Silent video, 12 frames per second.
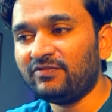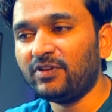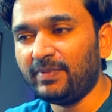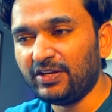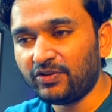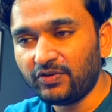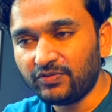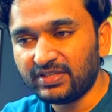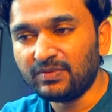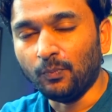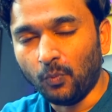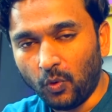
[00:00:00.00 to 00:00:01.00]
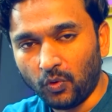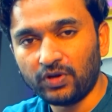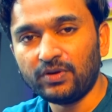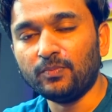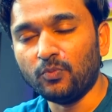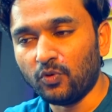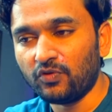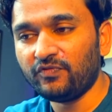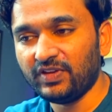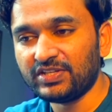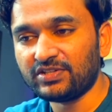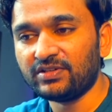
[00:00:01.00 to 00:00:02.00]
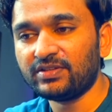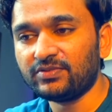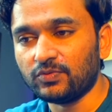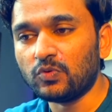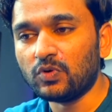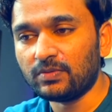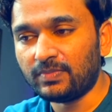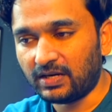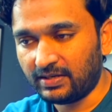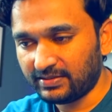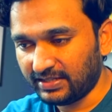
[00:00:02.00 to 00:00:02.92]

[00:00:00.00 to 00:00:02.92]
will be introducing more features to Google Bard.